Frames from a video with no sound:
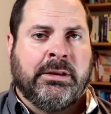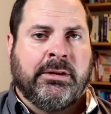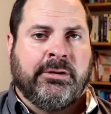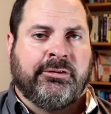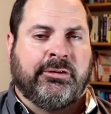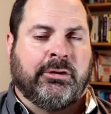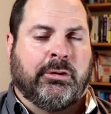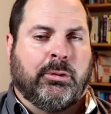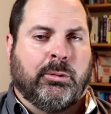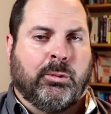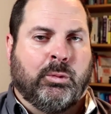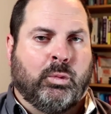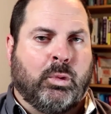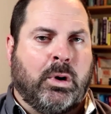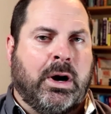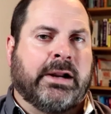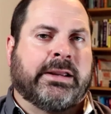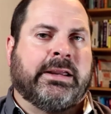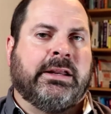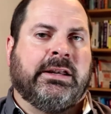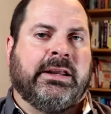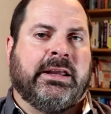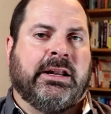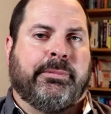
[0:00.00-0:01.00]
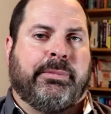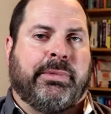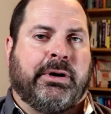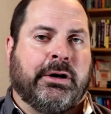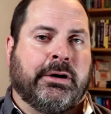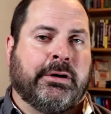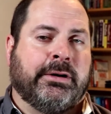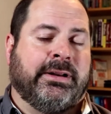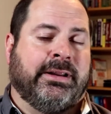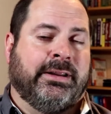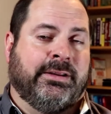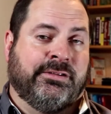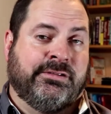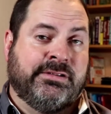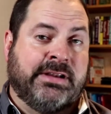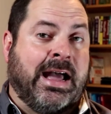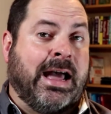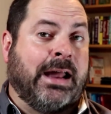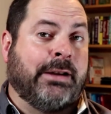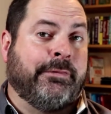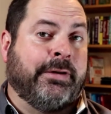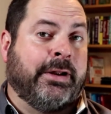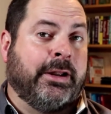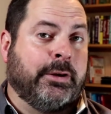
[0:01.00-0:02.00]
So walking to get a part is
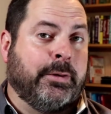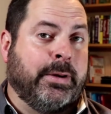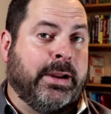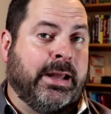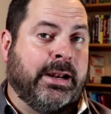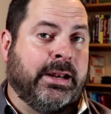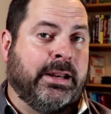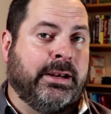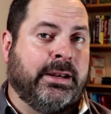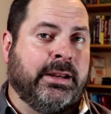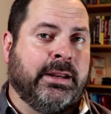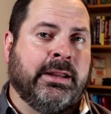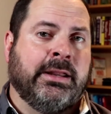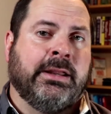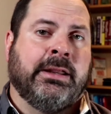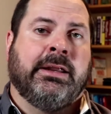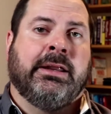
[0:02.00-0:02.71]
not value added.